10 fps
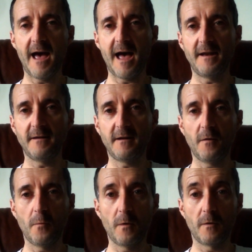and
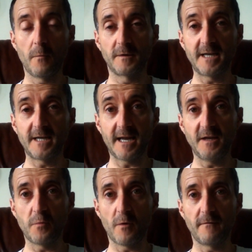you will tick
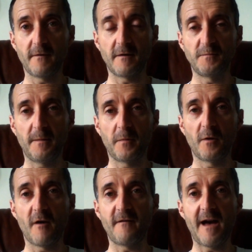each one of those people
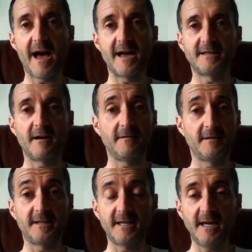off as either
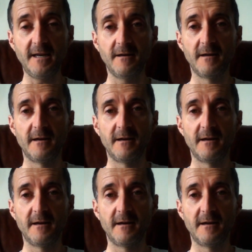seen